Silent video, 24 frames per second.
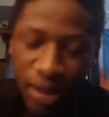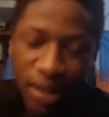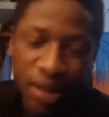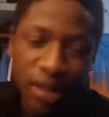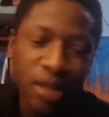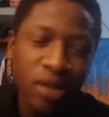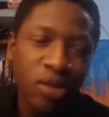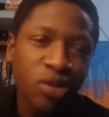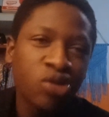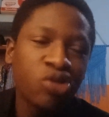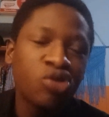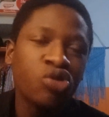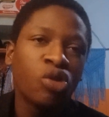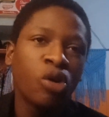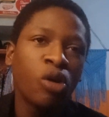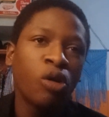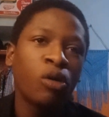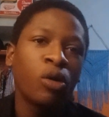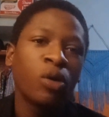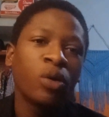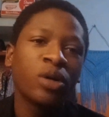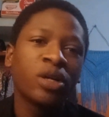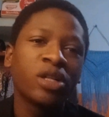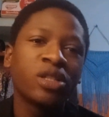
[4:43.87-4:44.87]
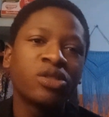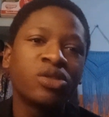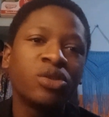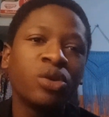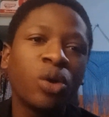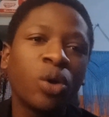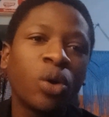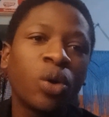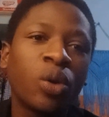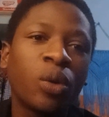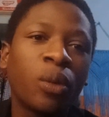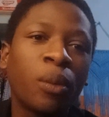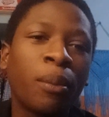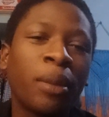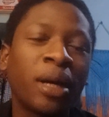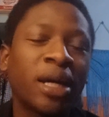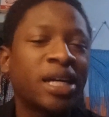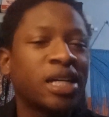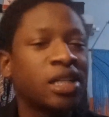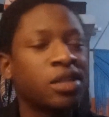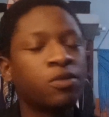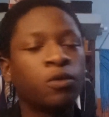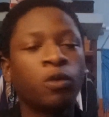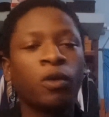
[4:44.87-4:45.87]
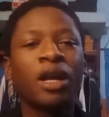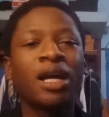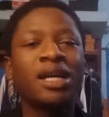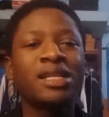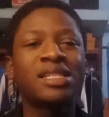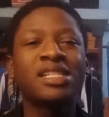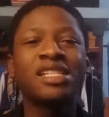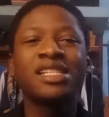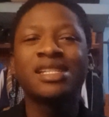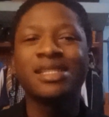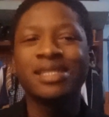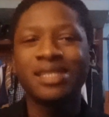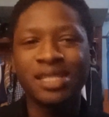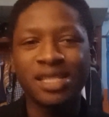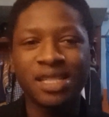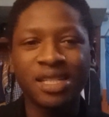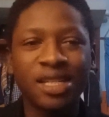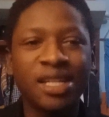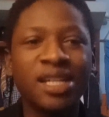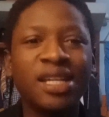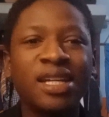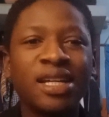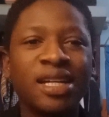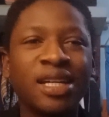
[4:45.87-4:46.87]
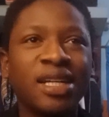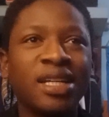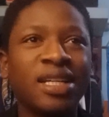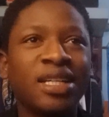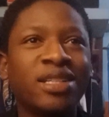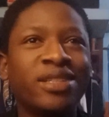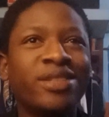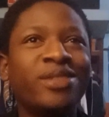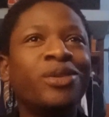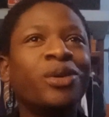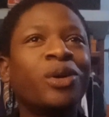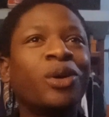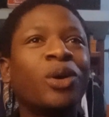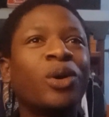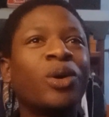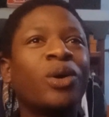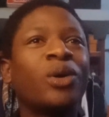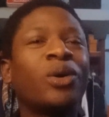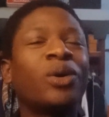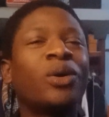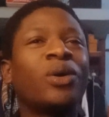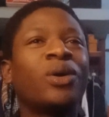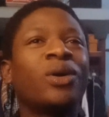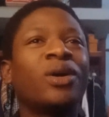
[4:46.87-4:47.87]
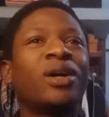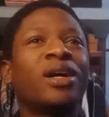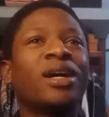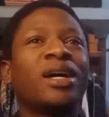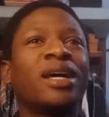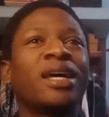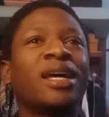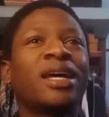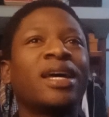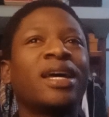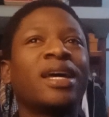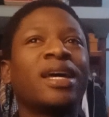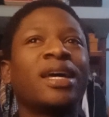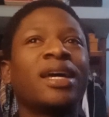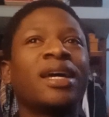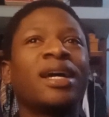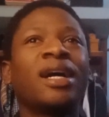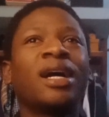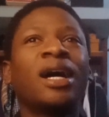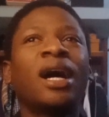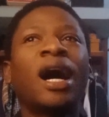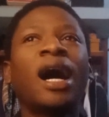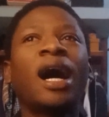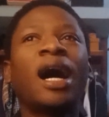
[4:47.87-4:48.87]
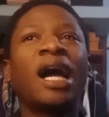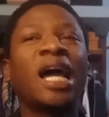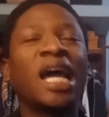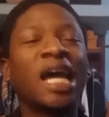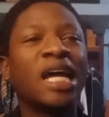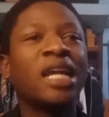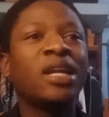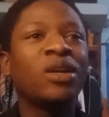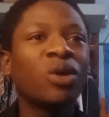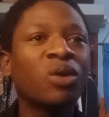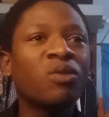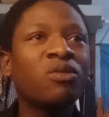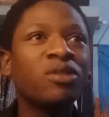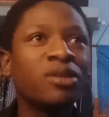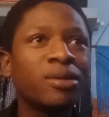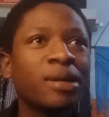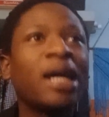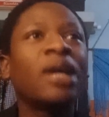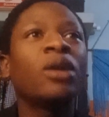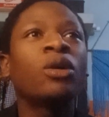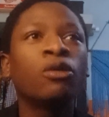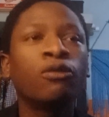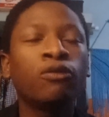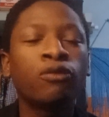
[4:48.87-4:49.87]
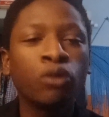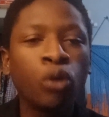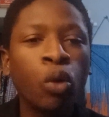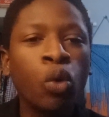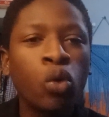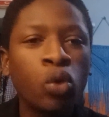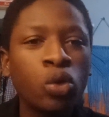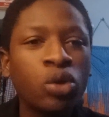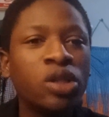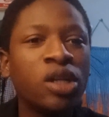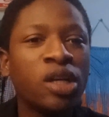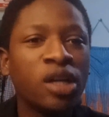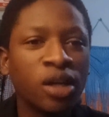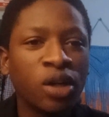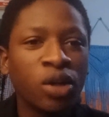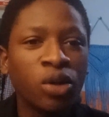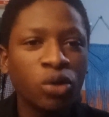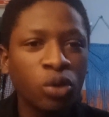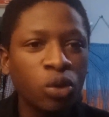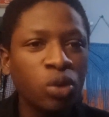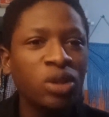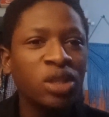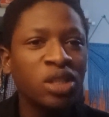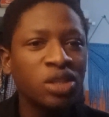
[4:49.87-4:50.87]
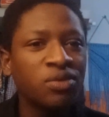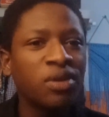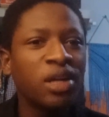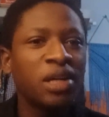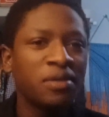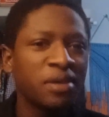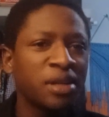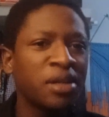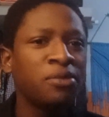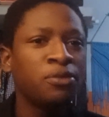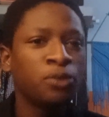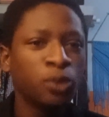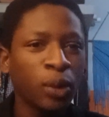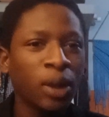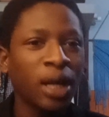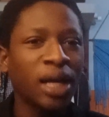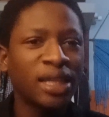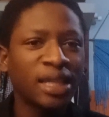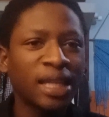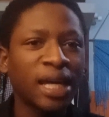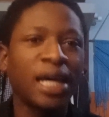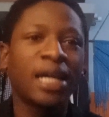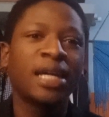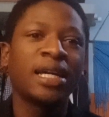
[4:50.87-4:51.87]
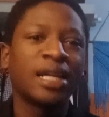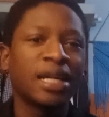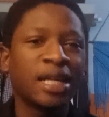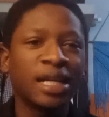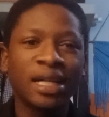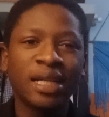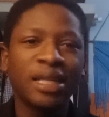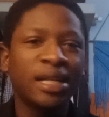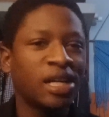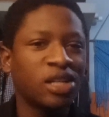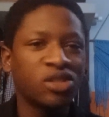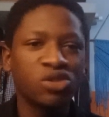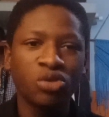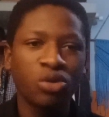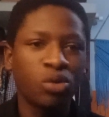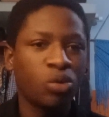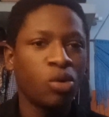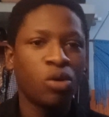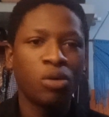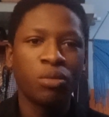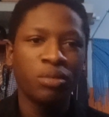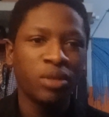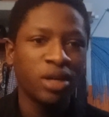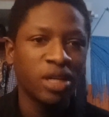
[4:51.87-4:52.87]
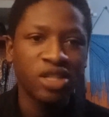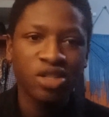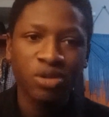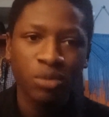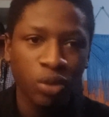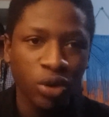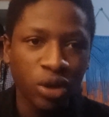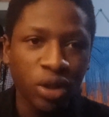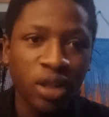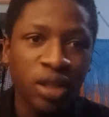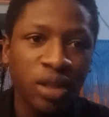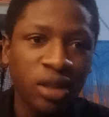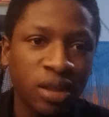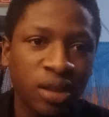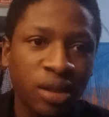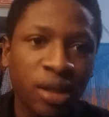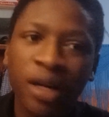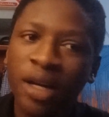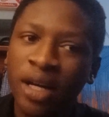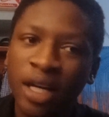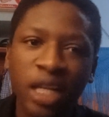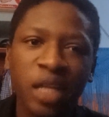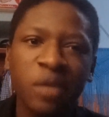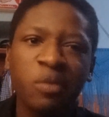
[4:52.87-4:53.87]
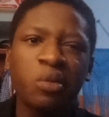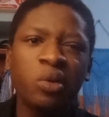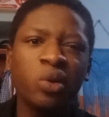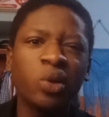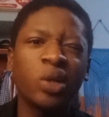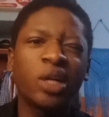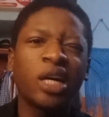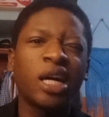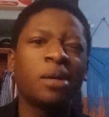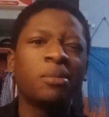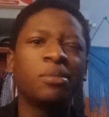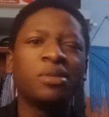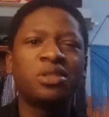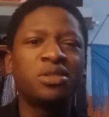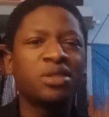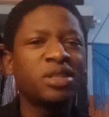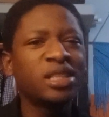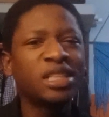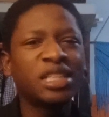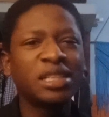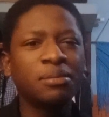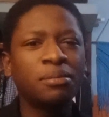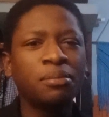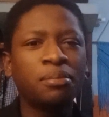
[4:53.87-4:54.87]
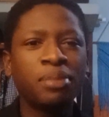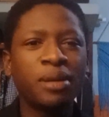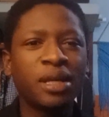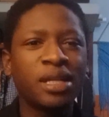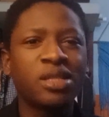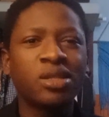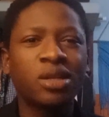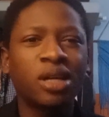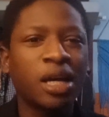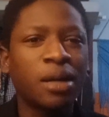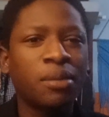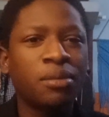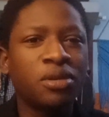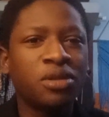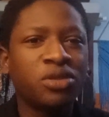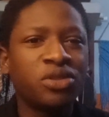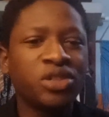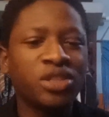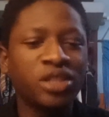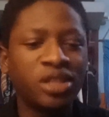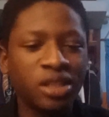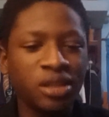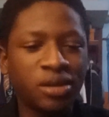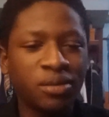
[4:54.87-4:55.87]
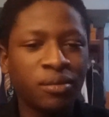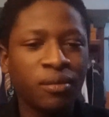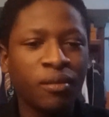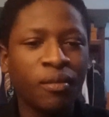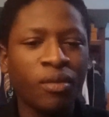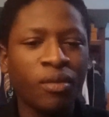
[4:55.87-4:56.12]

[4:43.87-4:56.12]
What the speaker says: is no market volatility. Is no I love gold. Gold is very, very volatile. That's not what makes money. Even you can be trading pairs, you can be trading